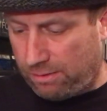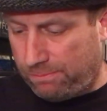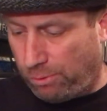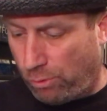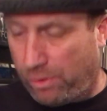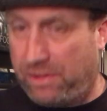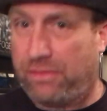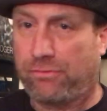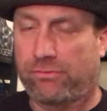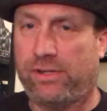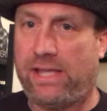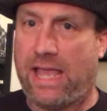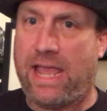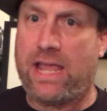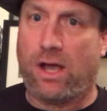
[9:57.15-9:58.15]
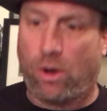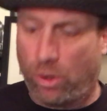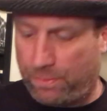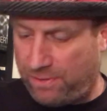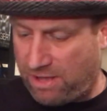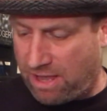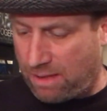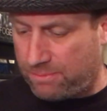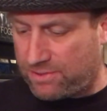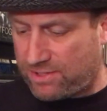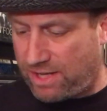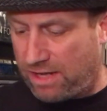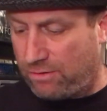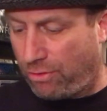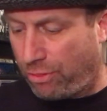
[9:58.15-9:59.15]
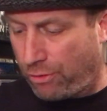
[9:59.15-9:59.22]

33.38 RPMs and